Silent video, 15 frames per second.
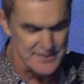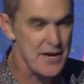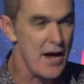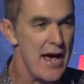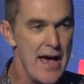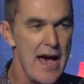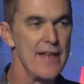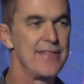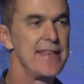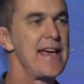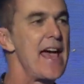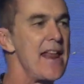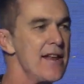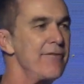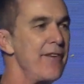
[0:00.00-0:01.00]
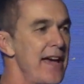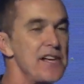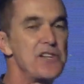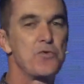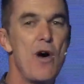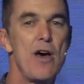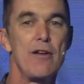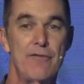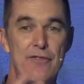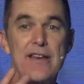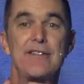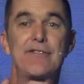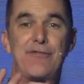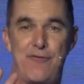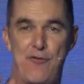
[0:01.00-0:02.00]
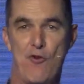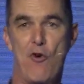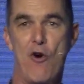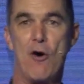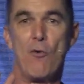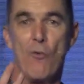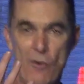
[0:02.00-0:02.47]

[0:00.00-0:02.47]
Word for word: so at the end of each one of these four